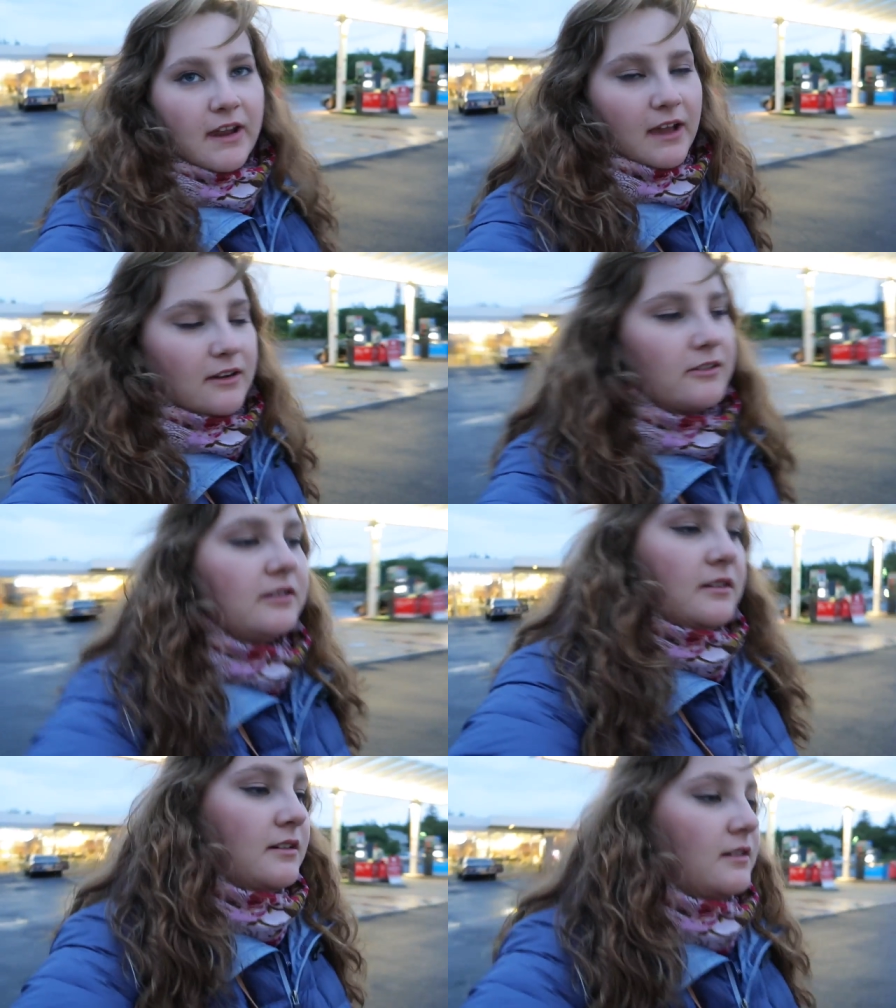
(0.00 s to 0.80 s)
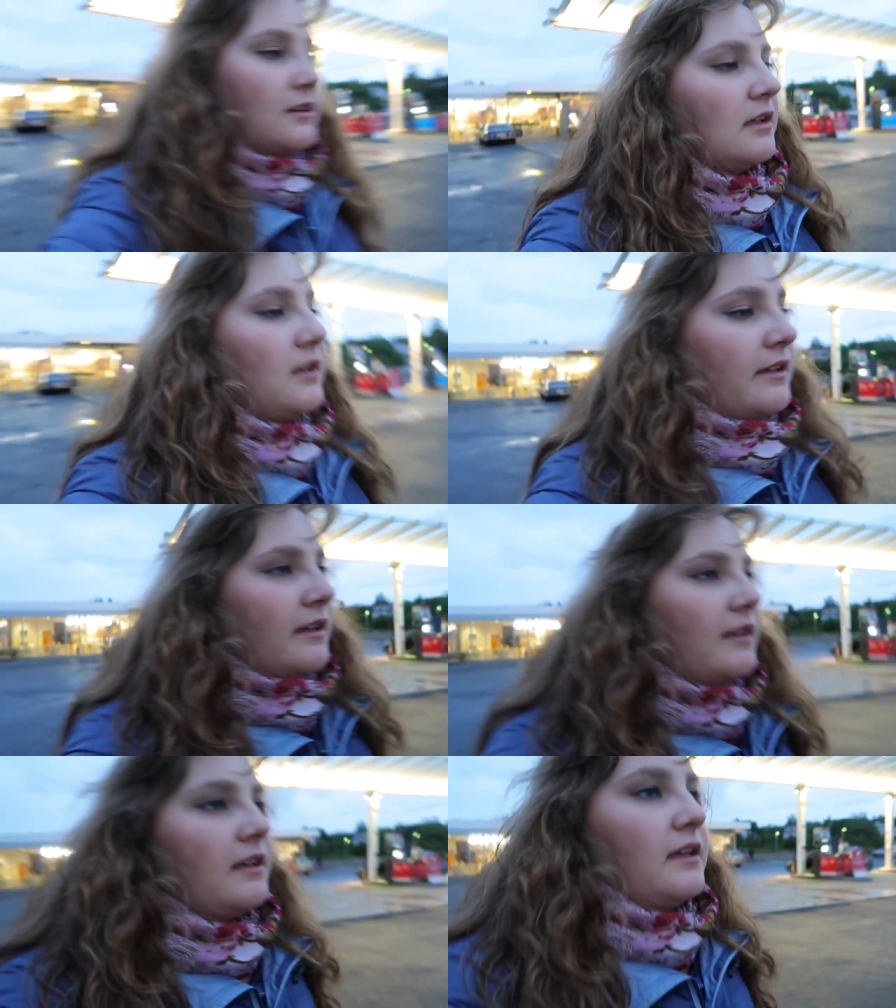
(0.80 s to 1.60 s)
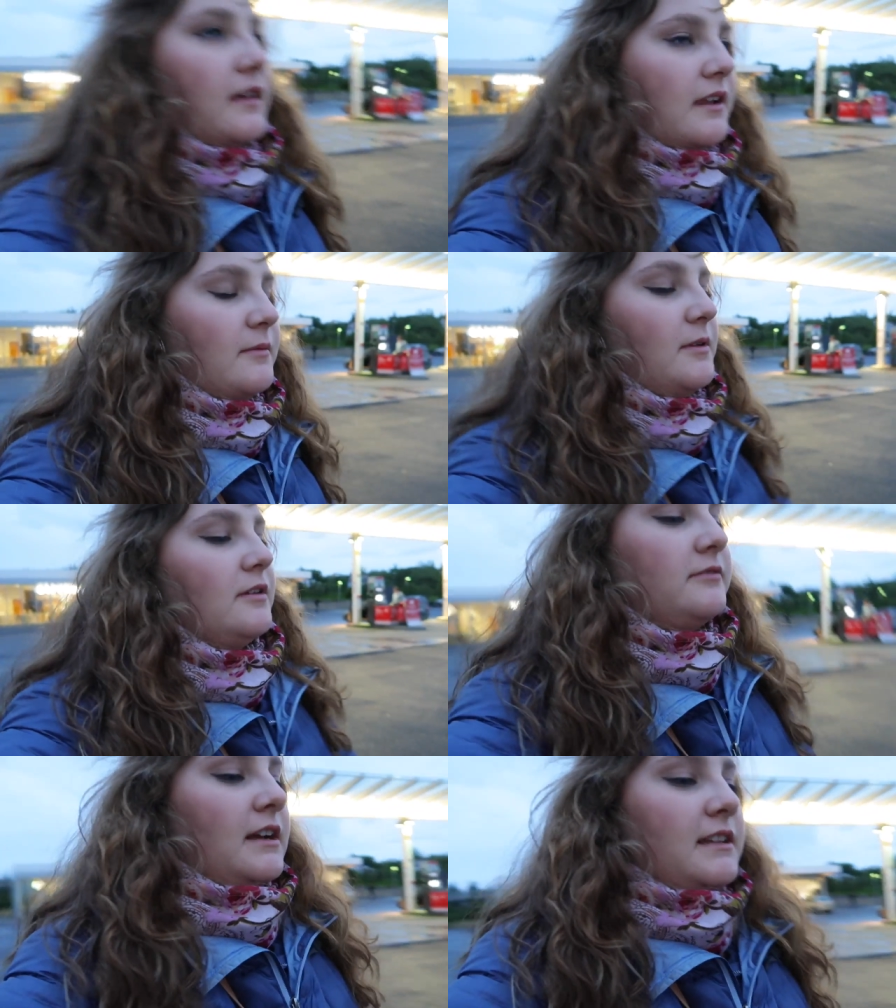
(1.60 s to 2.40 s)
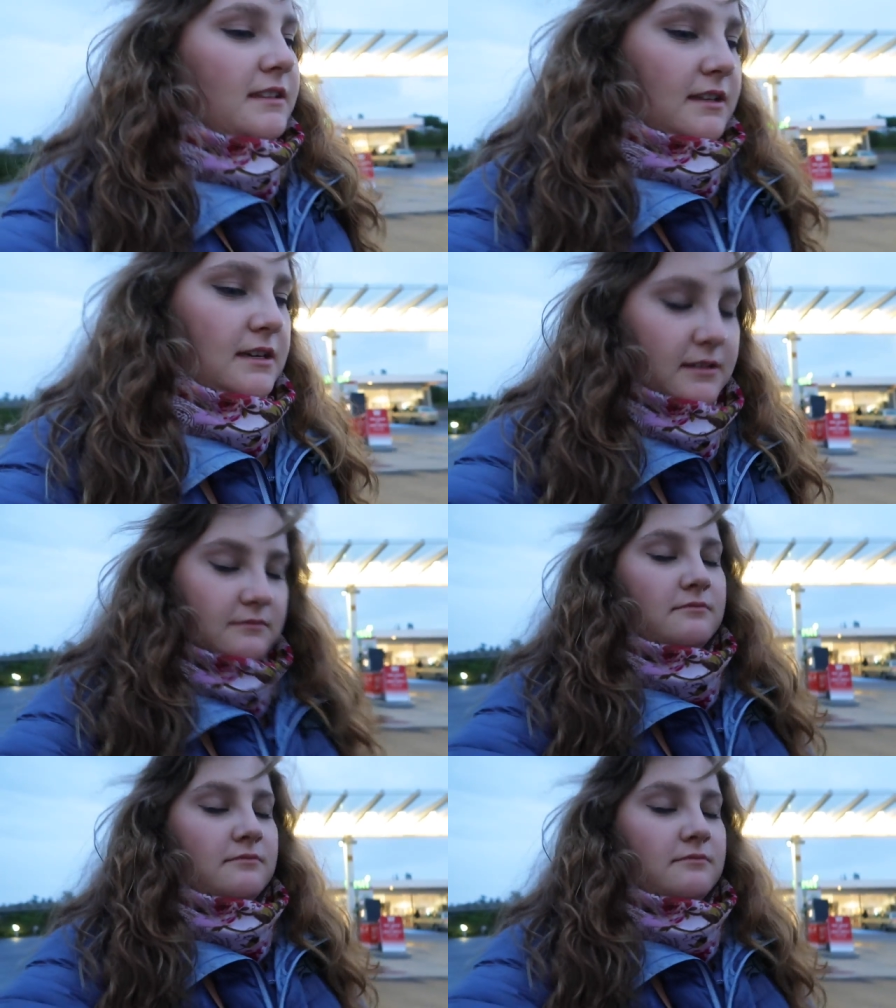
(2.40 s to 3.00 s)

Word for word: now and I'm already like